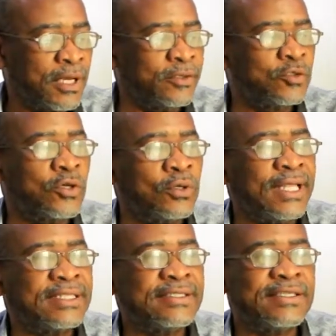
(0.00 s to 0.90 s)
And so
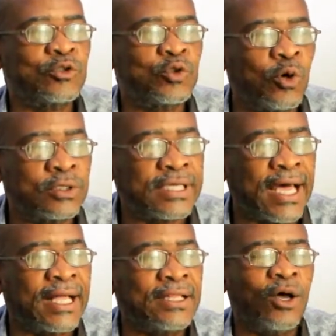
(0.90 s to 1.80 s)
that is the
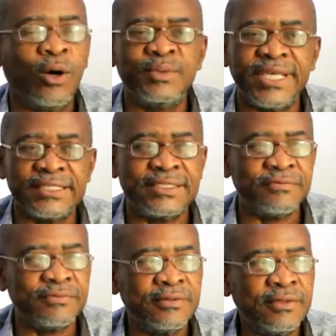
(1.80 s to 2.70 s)
total objective.
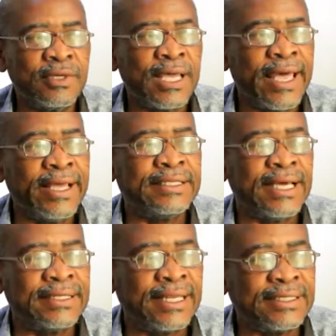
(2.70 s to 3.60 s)
And
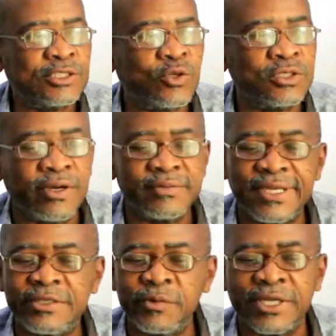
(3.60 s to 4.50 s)
under this total
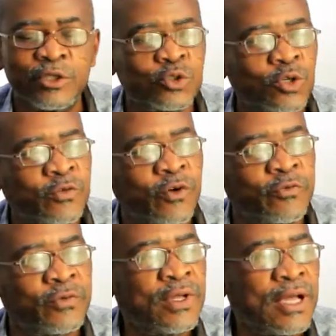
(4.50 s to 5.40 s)
objective, you can talk
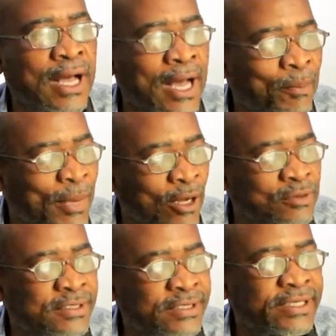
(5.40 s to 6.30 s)

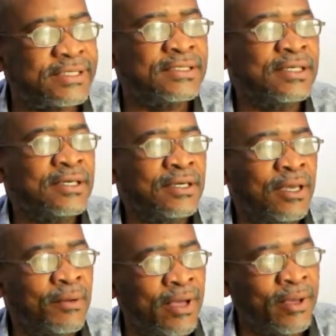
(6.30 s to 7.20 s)
about 6
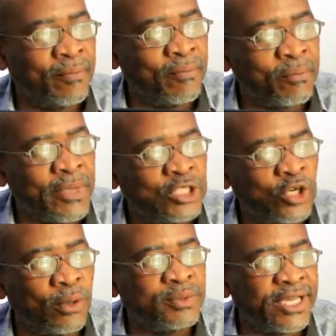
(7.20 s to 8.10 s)

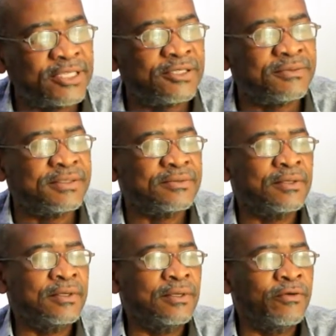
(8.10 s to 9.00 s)
major objectives.
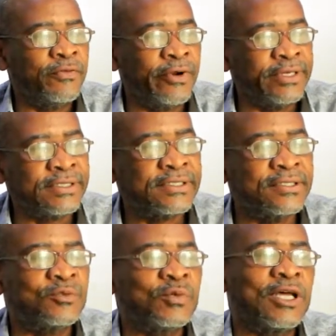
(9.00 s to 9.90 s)
For
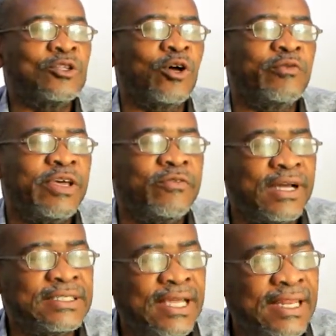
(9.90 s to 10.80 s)
instance, we can talk of the
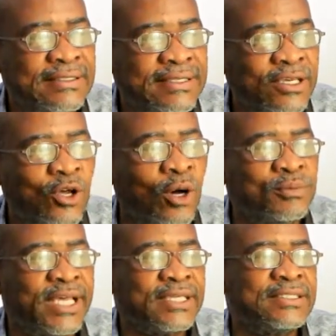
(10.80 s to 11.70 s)
evangelistic
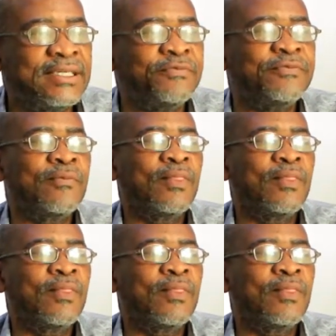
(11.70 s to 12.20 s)
objective,